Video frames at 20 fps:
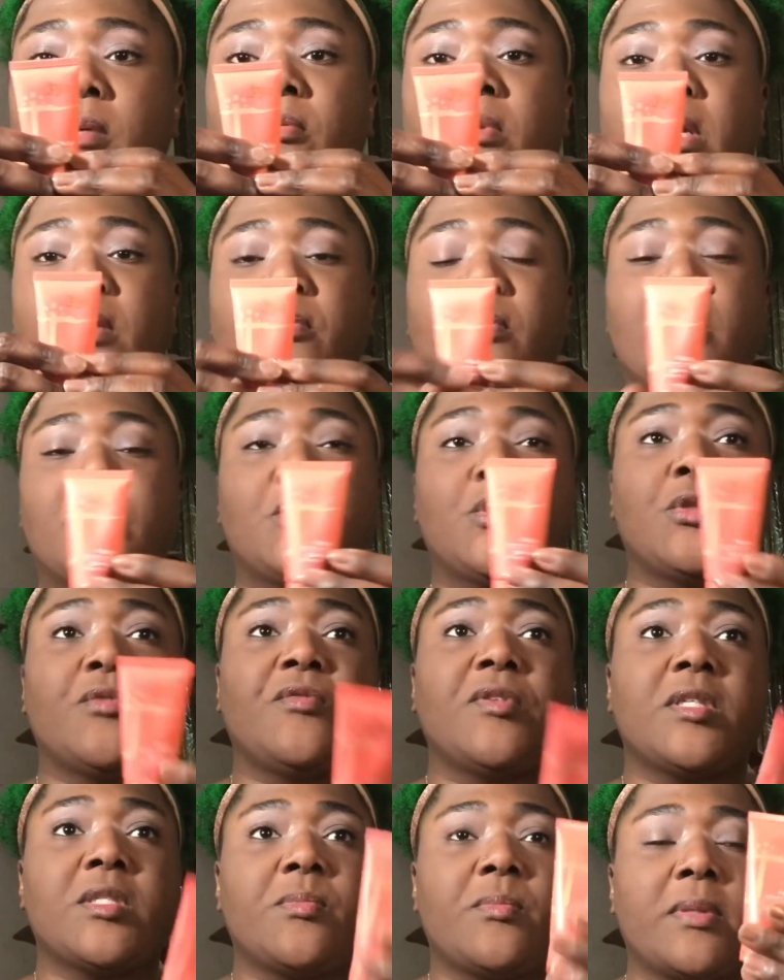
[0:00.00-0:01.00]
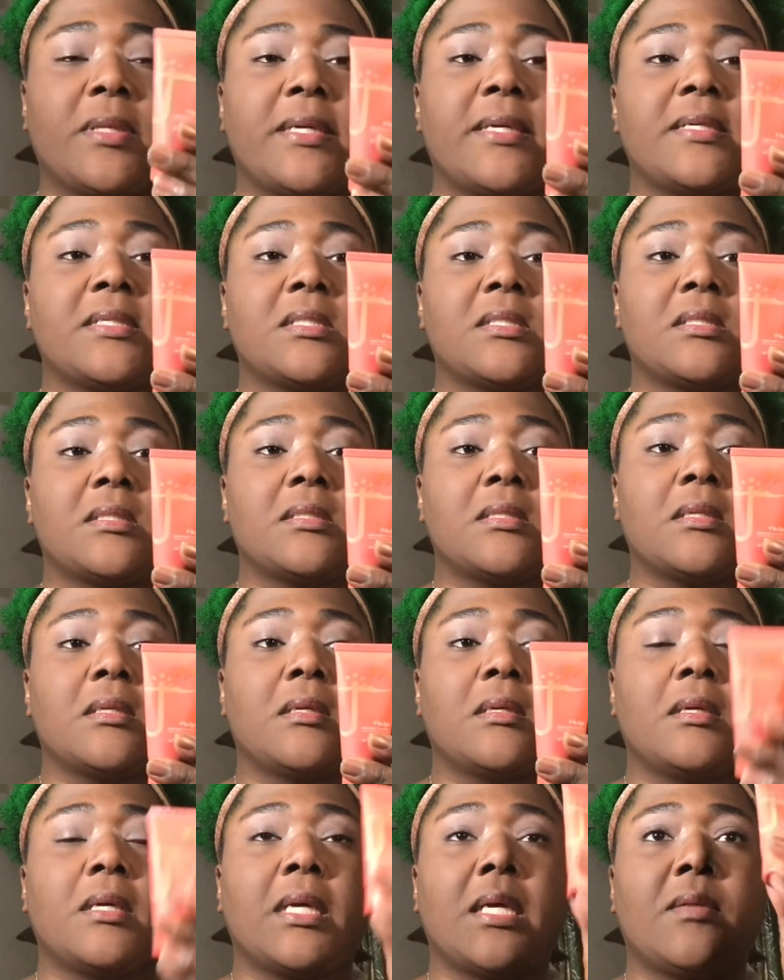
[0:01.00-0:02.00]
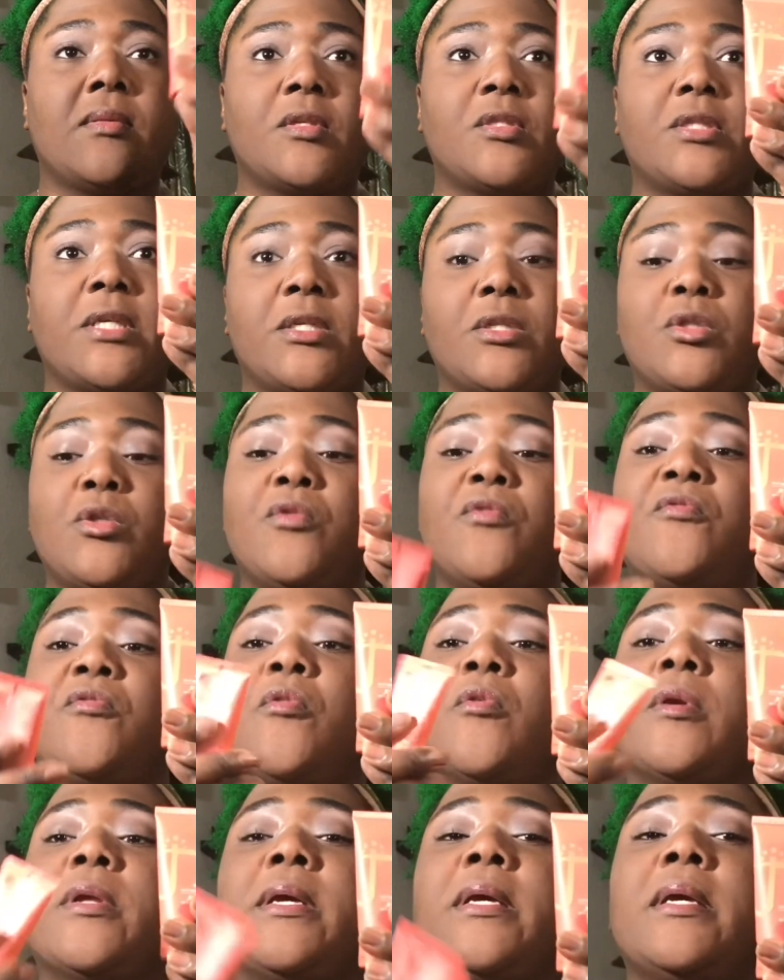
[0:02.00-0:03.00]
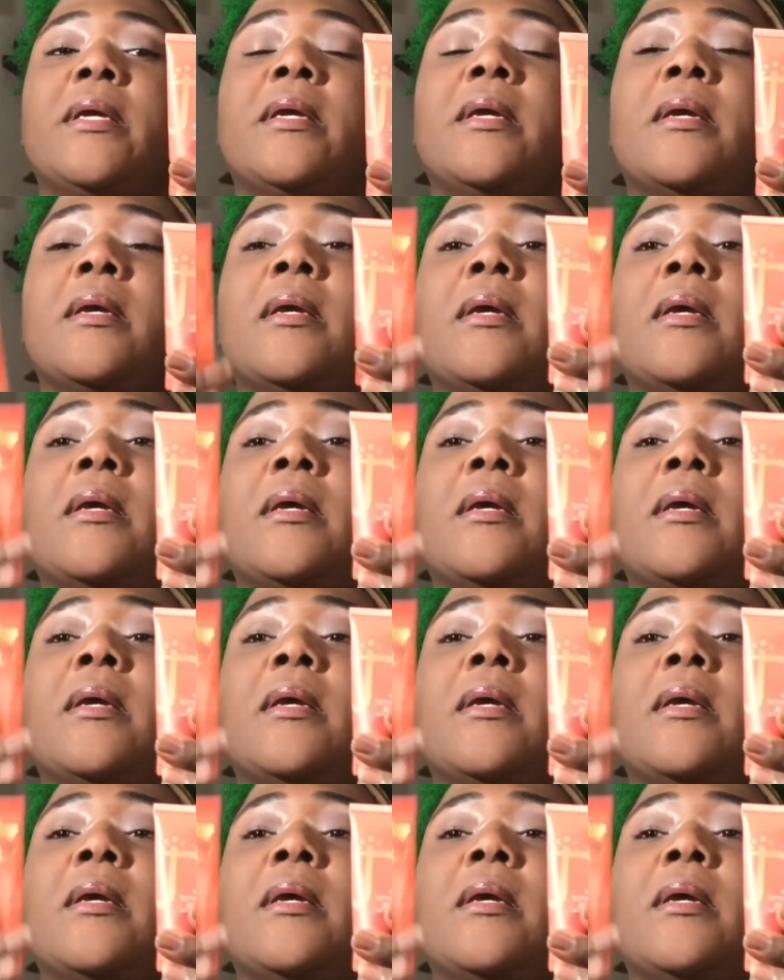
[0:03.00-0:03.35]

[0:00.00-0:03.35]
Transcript: I've got the Juvia's Place in the shade 240